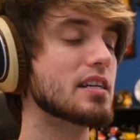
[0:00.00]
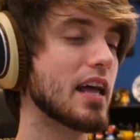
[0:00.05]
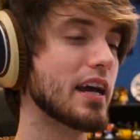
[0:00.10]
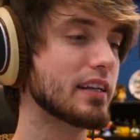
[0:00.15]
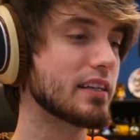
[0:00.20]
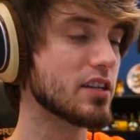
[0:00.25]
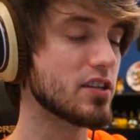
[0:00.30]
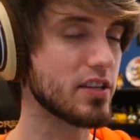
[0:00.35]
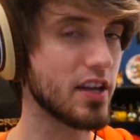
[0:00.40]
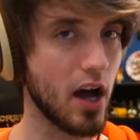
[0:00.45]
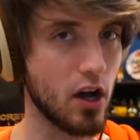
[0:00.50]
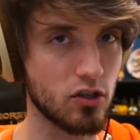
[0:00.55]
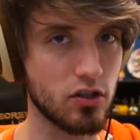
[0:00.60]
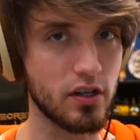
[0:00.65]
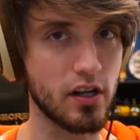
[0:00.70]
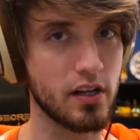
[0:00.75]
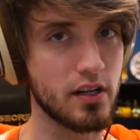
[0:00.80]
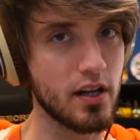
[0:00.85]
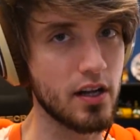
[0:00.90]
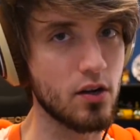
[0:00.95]
like nostalgia,
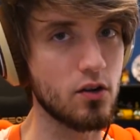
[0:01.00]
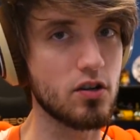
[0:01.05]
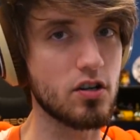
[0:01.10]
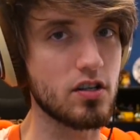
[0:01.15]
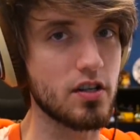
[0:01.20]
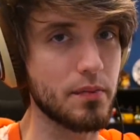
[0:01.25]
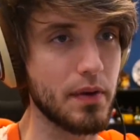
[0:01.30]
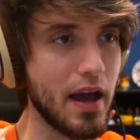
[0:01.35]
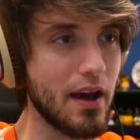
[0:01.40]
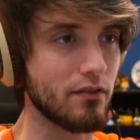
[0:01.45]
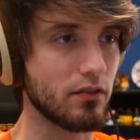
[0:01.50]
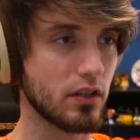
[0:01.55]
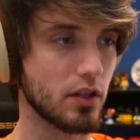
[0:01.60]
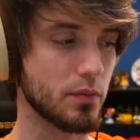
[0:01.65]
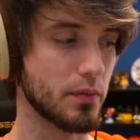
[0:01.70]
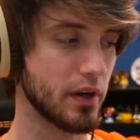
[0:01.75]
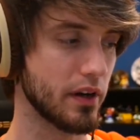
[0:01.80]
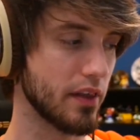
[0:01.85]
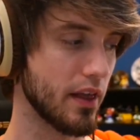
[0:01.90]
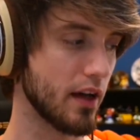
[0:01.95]
Nintendo. Just let me have a
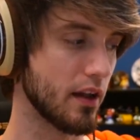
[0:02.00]
little bit of